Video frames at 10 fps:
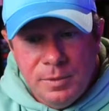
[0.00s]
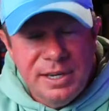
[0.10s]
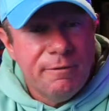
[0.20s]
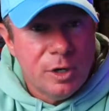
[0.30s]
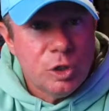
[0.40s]

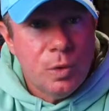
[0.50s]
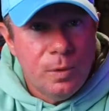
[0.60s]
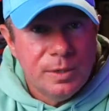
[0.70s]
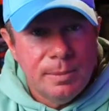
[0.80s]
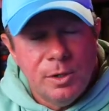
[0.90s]
different
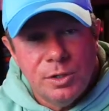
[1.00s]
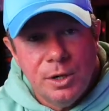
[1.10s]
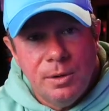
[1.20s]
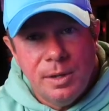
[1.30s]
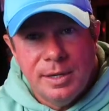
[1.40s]
tools. I'm going to
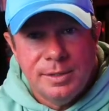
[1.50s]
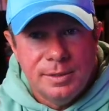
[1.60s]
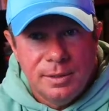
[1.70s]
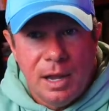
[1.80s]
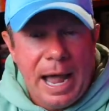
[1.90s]
show you
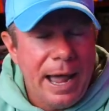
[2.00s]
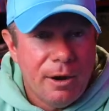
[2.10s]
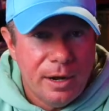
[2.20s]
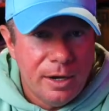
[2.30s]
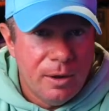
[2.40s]
because I
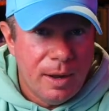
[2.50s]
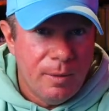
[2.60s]
already know